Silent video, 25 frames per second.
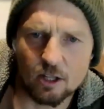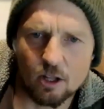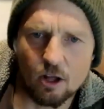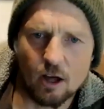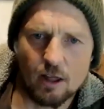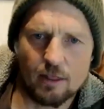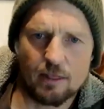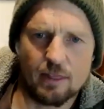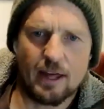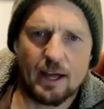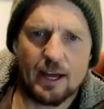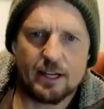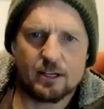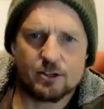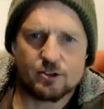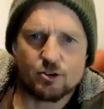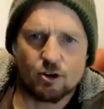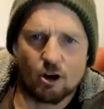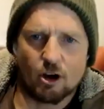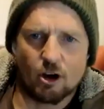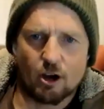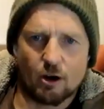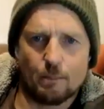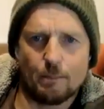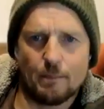like that and
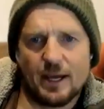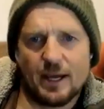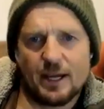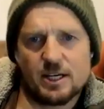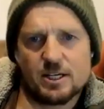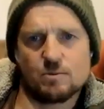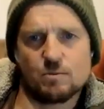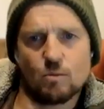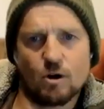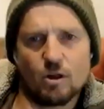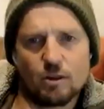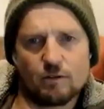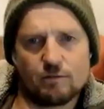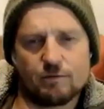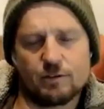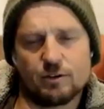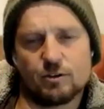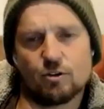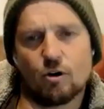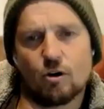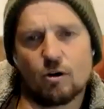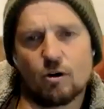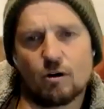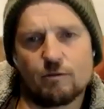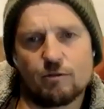try to imagine what the
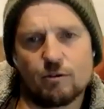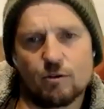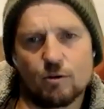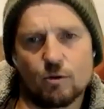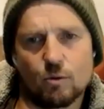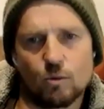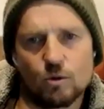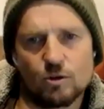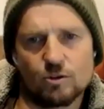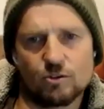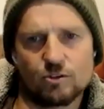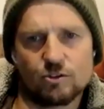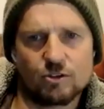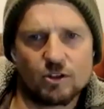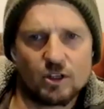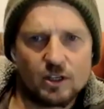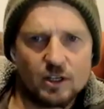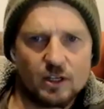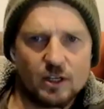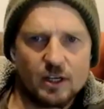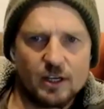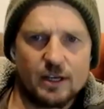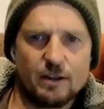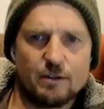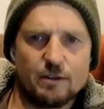photographer was
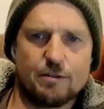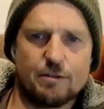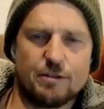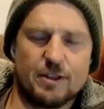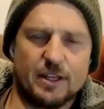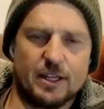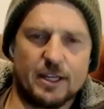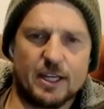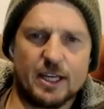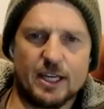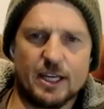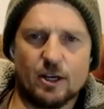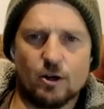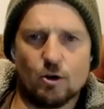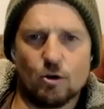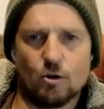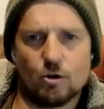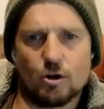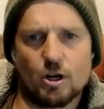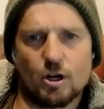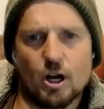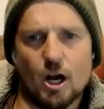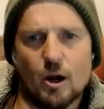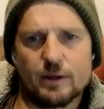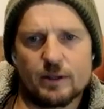thinking or
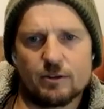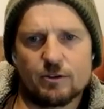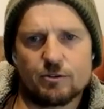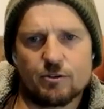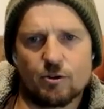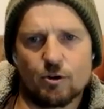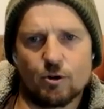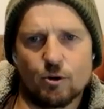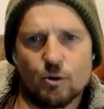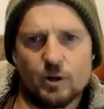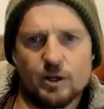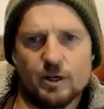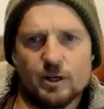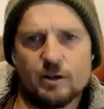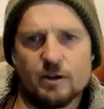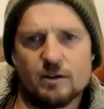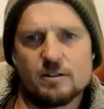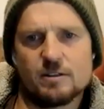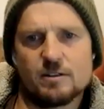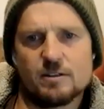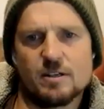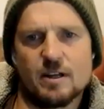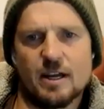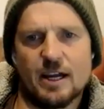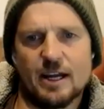going through,
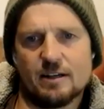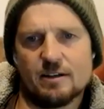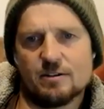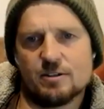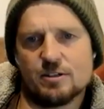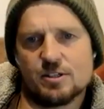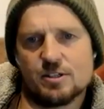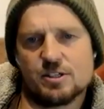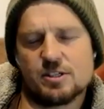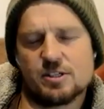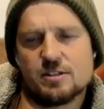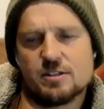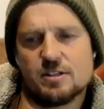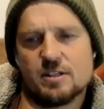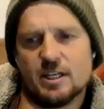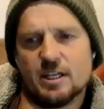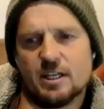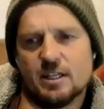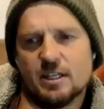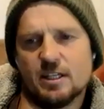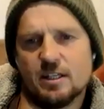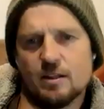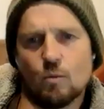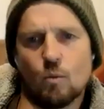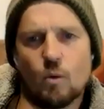and just
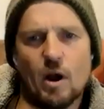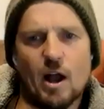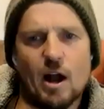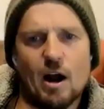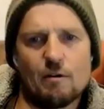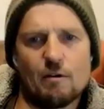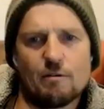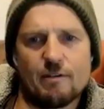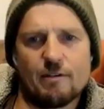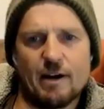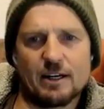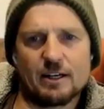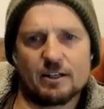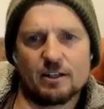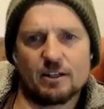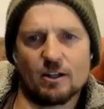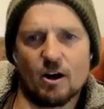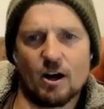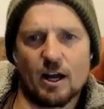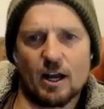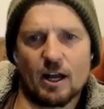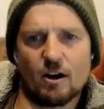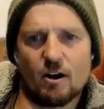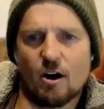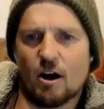thinking the wow factor,
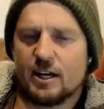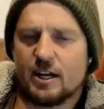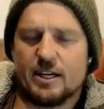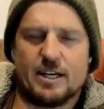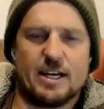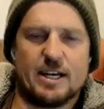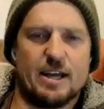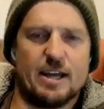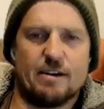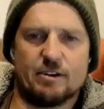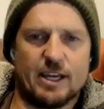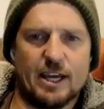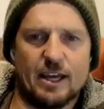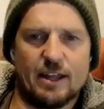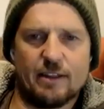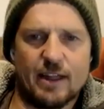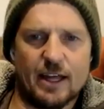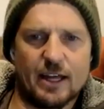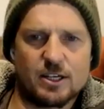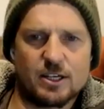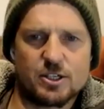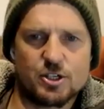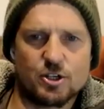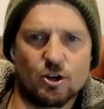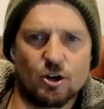like I could never get
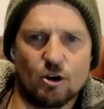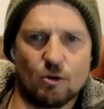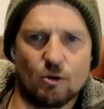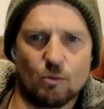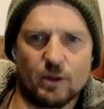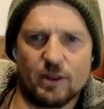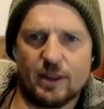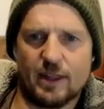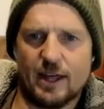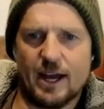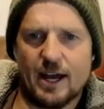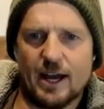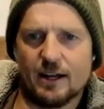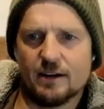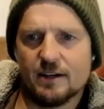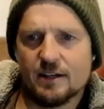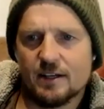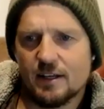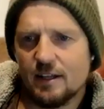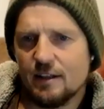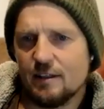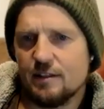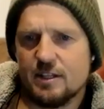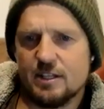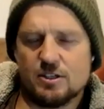that shot without
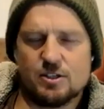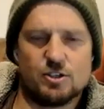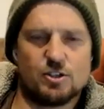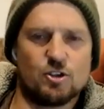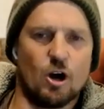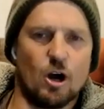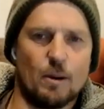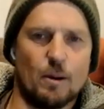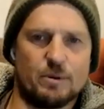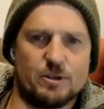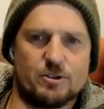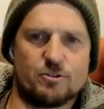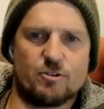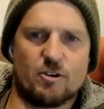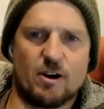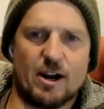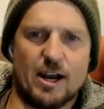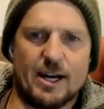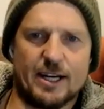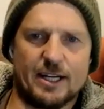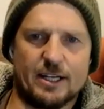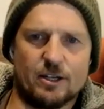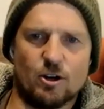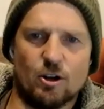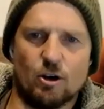this type of
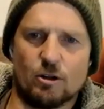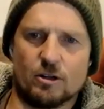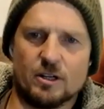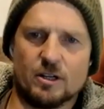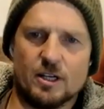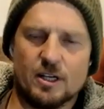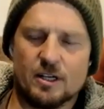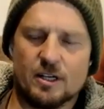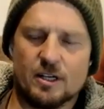training. Not